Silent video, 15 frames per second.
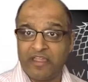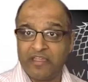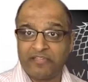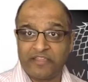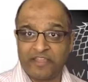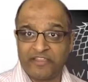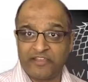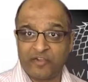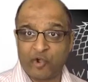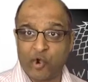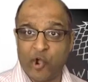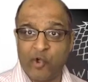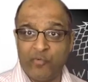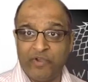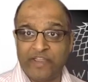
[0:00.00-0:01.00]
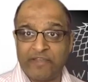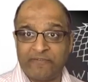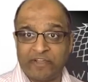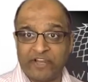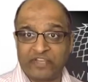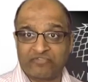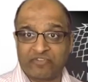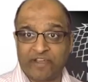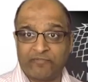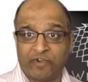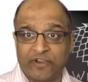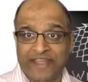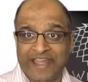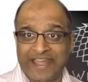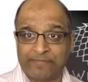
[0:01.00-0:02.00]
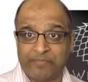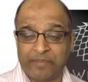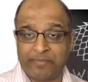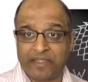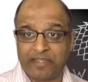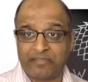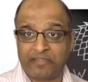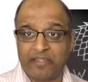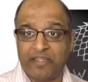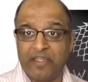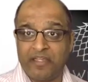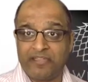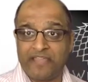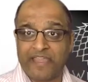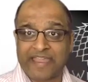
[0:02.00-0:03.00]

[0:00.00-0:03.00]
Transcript: that you're only ever going to travel on a happy path. There